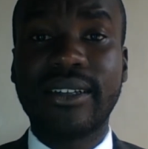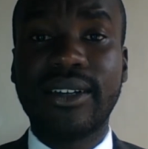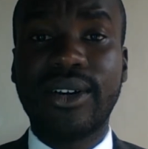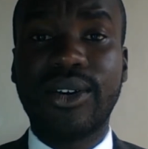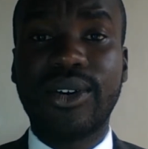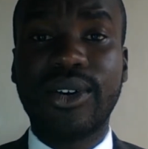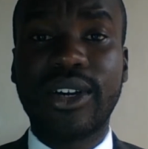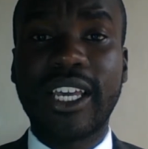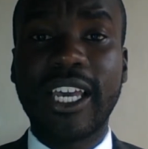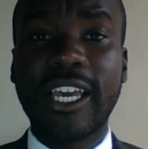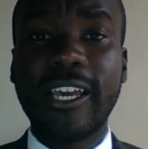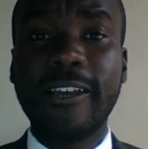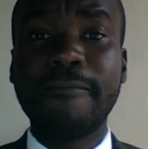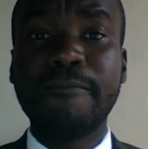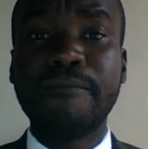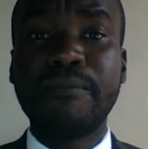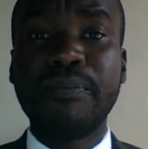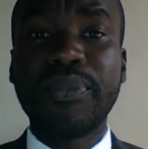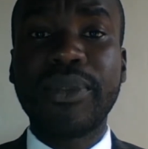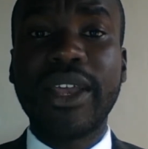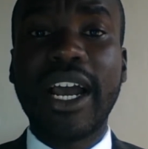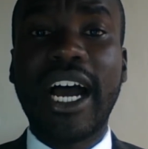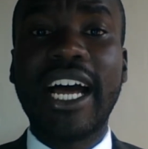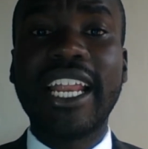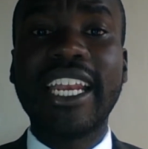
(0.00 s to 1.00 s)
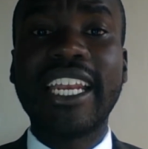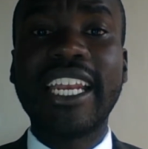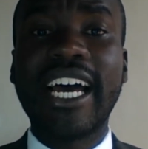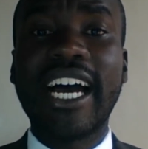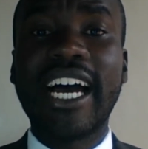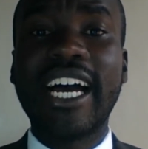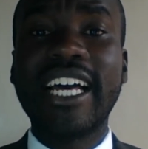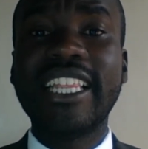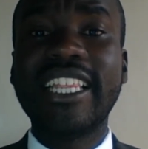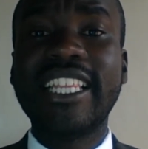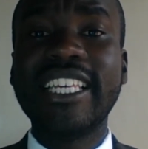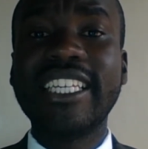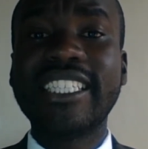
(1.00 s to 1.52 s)
Okay, and
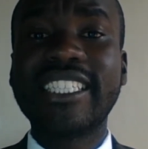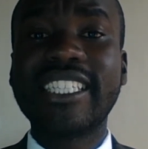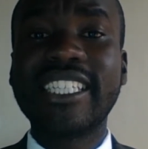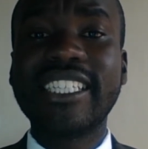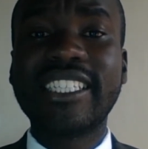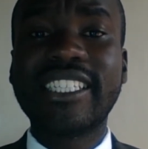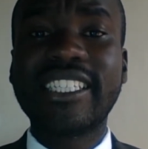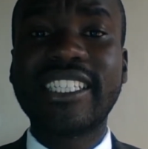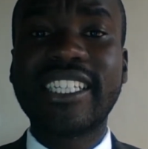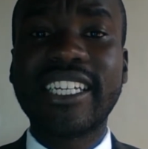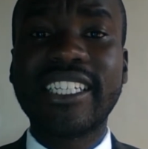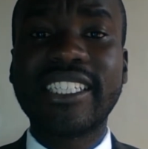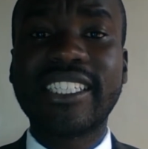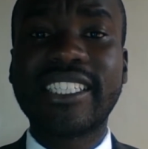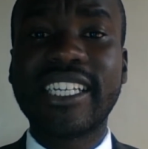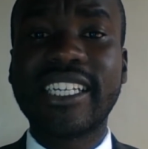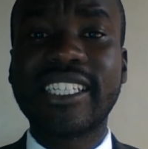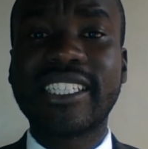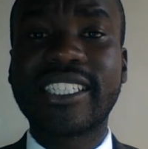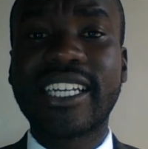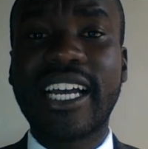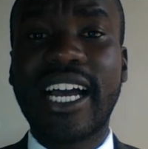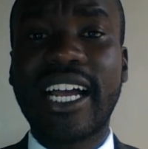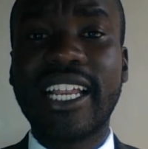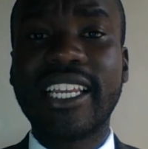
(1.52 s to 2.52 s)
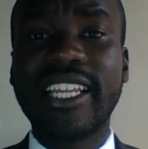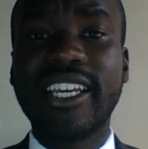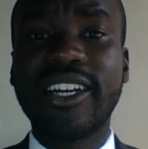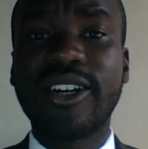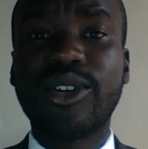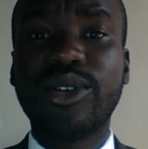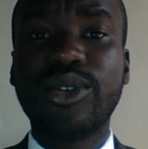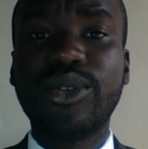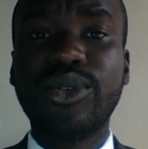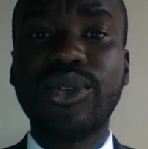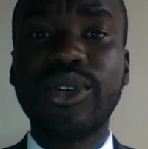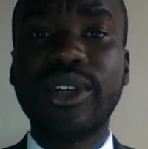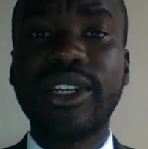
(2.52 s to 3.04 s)
these instances can
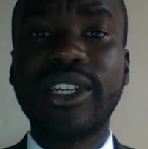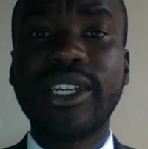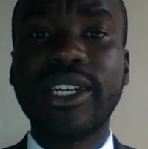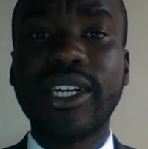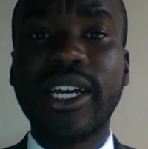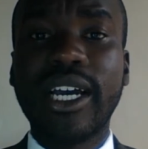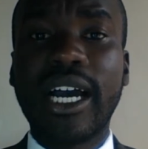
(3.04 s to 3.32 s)
include